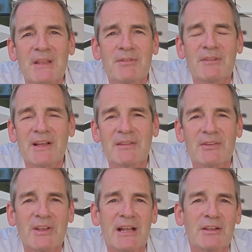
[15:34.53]
If you like
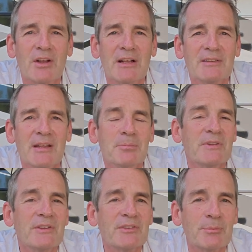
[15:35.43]
this kind of content,
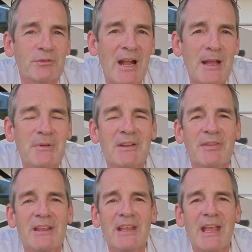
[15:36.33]
please subscribe. And you
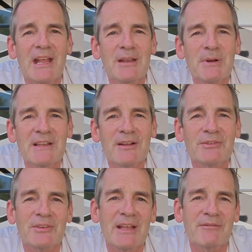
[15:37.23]
think anybody
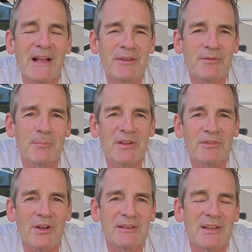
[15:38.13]
else will get value from
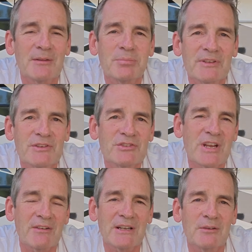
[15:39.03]
this content, please
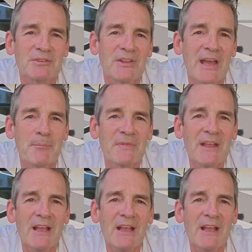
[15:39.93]
share it out to them.